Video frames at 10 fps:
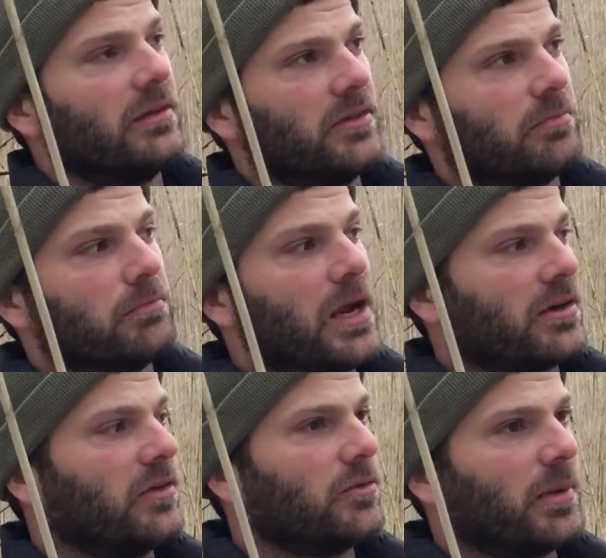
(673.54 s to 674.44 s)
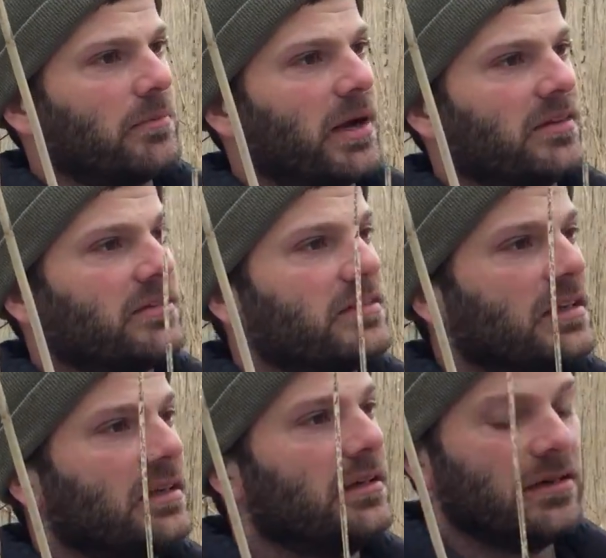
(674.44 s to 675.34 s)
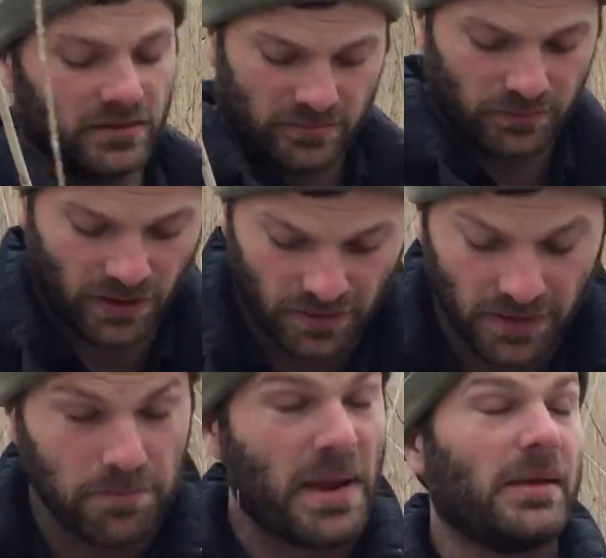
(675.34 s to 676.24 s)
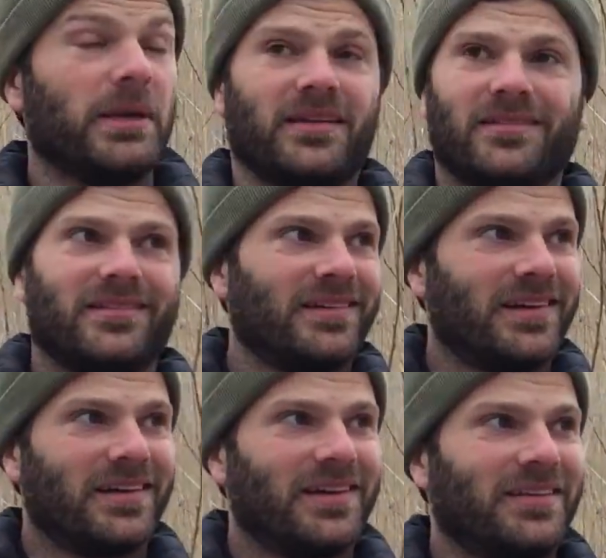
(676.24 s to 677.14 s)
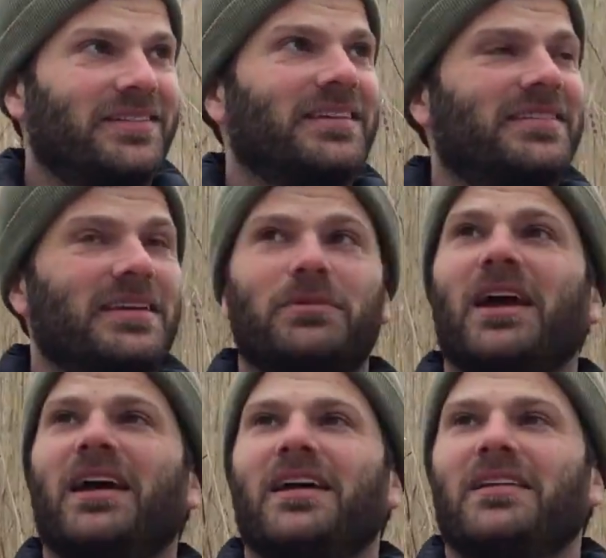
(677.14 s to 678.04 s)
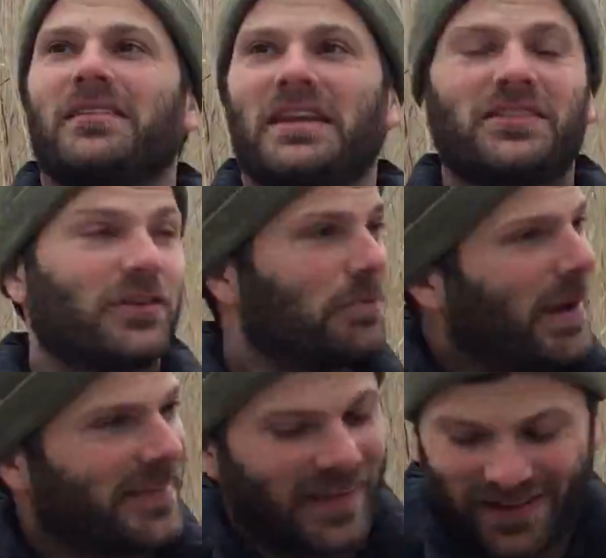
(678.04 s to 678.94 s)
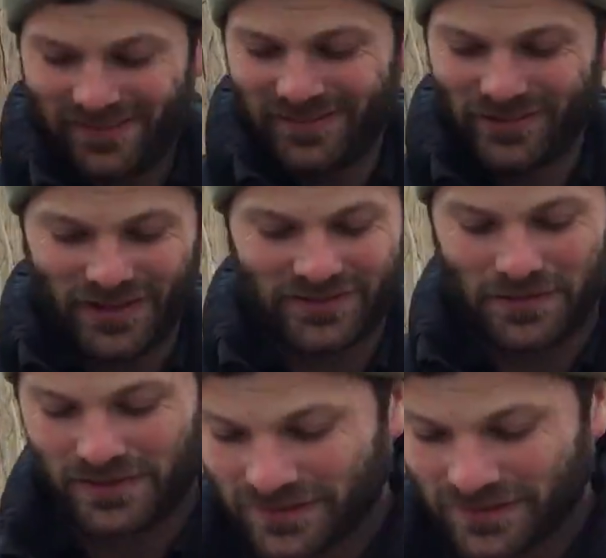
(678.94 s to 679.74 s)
it's not yeah, going right. to spread by seed. Pro- maybe, at least it seems they suspect that. So that's a,